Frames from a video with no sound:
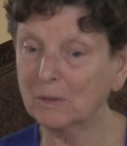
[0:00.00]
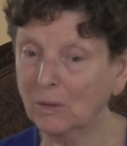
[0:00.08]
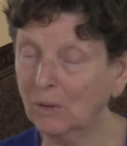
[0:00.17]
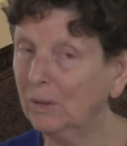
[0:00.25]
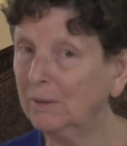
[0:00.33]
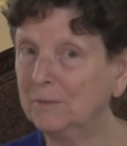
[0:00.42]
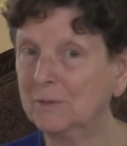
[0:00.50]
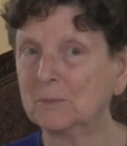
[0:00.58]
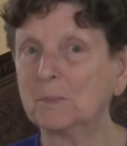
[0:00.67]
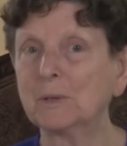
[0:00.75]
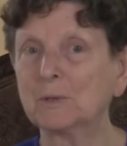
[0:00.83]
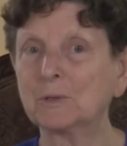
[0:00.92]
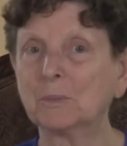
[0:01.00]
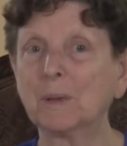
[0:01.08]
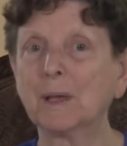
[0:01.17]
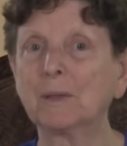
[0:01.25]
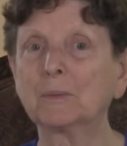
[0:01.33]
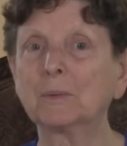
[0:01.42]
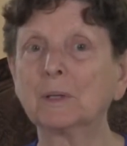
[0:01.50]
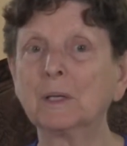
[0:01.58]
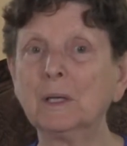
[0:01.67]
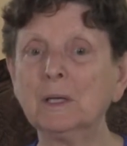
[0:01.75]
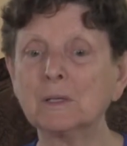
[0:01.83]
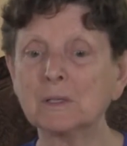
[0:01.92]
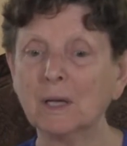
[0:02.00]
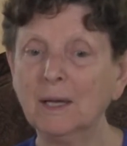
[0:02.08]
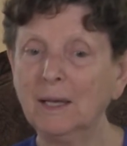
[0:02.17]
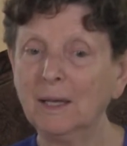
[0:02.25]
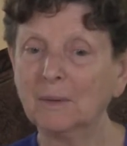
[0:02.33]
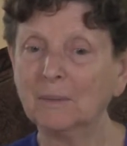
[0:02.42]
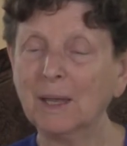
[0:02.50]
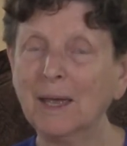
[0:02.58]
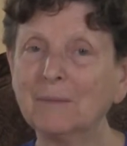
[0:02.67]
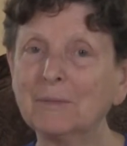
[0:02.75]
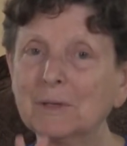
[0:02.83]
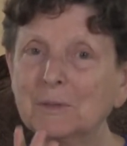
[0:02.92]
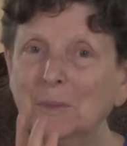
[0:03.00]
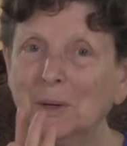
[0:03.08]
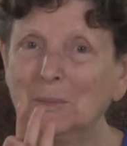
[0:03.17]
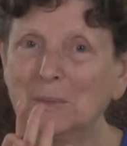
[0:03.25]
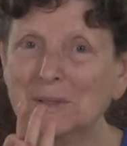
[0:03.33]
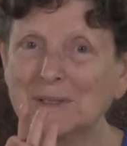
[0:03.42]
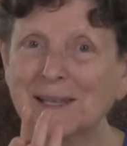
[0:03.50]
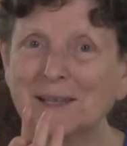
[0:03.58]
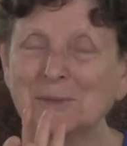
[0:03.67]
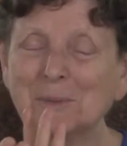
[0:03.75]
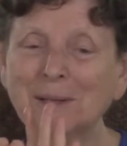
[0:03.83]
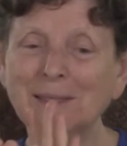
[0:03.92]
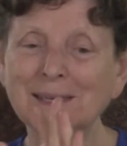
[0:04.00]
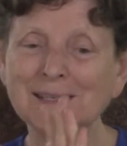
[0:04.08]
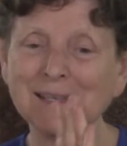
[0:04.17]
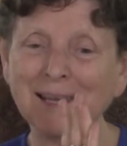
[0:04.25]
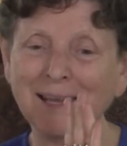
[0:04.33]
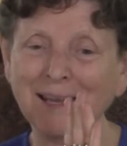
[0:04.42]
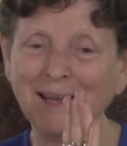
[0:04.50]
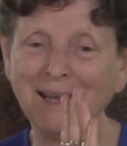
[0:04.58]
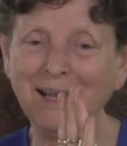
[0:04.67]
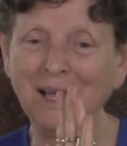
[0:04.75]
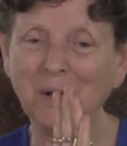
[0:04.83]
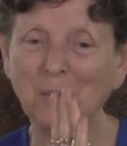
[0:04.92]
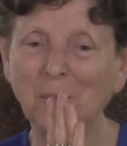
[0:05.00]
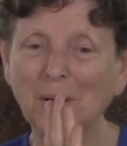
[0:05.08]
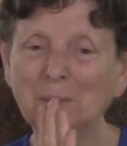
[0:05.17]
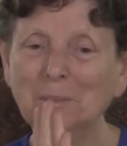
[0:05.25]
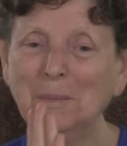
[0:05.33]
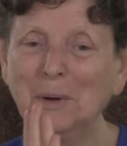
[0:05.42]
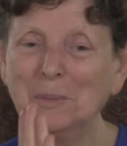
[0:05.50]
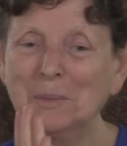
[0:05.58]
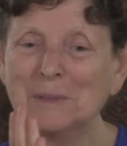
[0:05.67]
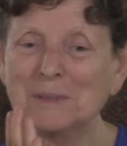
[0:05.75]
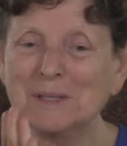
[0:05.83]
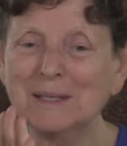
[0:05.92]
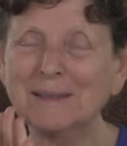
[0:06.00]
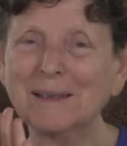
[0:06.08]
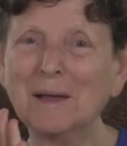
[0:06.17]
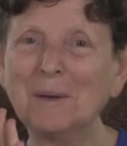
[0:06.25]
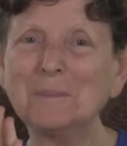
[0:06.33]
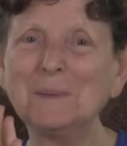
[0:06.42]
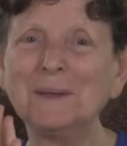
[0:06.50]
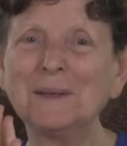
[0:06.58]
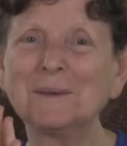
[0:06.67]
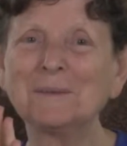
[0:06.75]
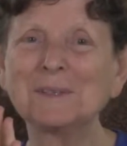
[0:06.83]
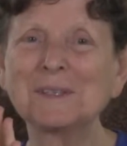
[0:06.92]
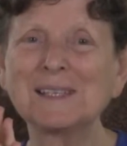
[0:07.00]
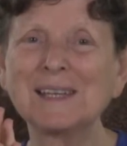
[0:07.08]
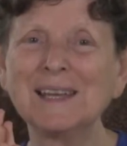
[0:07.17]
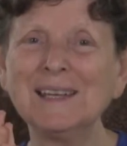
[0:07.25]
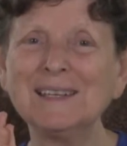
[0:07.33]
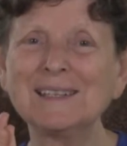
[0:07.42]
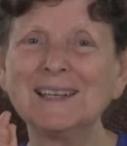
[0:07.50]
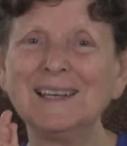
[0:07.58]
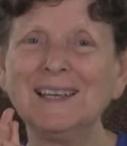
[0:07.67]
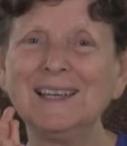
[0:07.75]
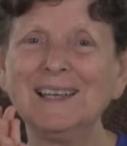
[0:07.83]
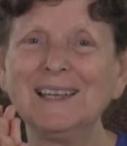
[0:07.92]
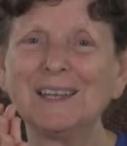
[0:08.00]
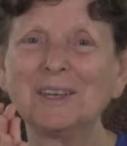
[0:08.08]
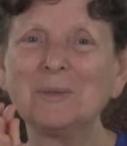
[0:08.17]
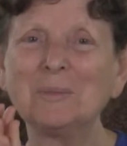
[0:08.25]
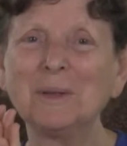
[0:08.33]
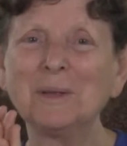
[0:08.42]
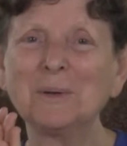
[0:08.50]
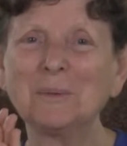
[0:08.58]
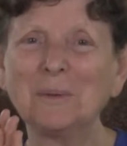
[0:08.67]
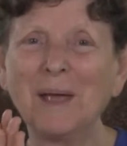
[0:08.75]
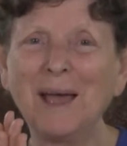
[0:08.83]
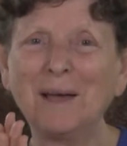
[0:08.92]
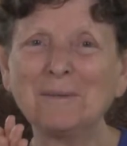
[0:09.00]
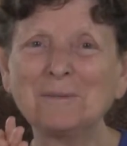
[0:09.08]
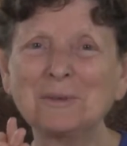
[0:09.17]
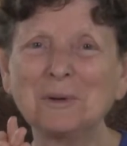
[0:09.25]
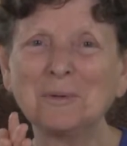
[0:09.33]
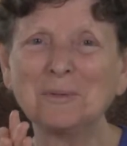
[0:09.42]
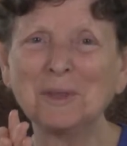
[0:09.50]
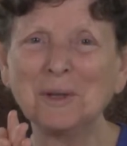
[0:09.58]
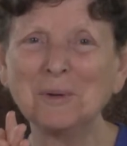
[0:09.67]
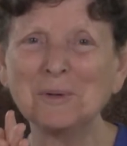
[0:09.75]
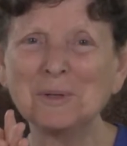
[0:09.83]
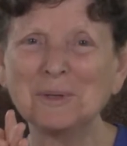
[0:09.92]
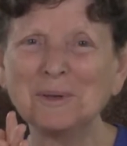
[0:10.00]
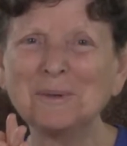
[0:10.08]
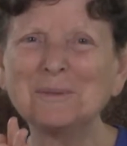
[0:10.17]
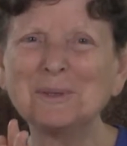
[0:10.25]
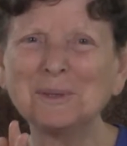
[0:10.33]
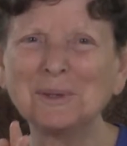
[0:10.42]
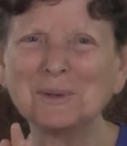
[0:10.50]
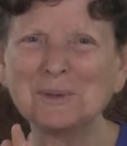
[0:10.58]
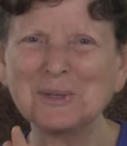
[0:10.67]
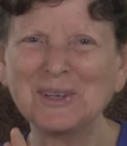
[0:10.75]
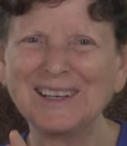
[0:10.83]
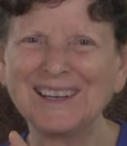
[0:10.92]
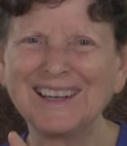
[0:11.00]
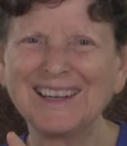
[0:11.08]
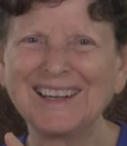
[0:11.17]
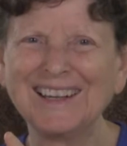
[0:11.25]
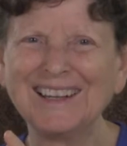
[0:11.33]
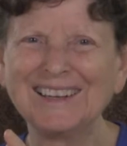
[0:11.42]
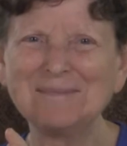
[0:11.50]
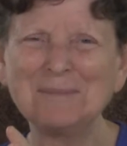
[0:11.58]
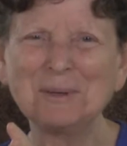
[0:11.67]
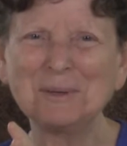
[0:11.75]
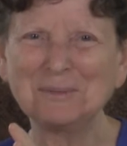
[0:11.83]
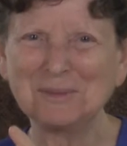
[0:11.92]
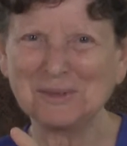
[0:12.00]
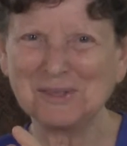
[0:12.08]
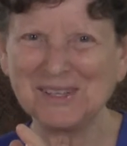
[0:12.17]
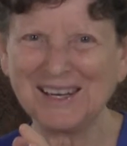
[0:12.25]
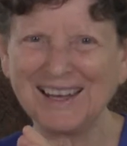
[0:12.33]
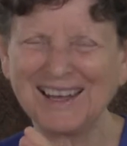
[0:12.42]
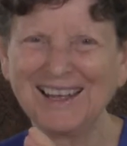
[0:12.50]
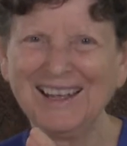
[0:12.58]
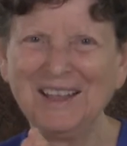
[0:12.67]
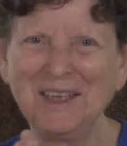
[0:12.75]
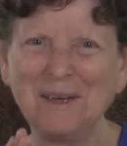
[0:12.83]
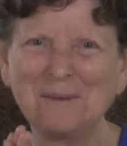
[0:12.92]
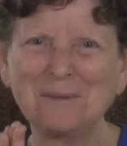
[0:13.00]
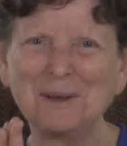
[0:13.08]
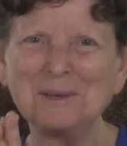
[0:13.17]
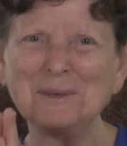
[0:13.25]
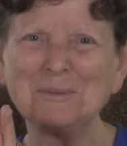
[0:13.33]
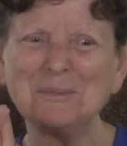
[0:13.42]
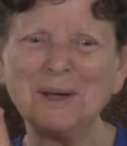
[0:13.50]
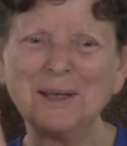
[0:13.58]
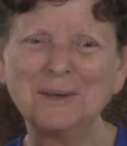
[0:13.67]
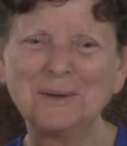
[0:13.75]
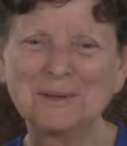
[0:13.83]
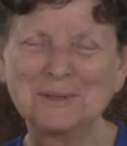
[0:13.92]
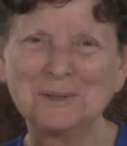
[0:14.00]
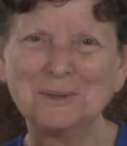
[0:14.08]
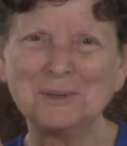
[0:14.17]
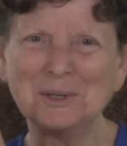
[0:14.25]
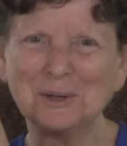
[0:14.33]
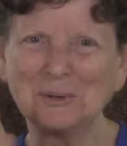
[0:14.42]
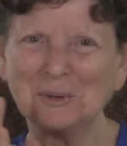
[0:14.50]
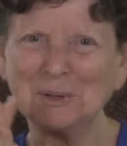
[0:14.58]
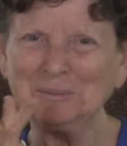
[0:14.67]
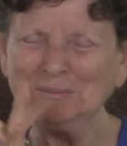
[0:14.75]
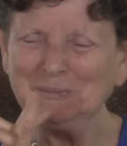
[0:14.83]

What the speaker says: all of the spiritual path really is. We have these moments. That's why they say, one moment in the company of a saint can be your raft over the ocean of delusion. Beautiful saying. A friend of mine who has two children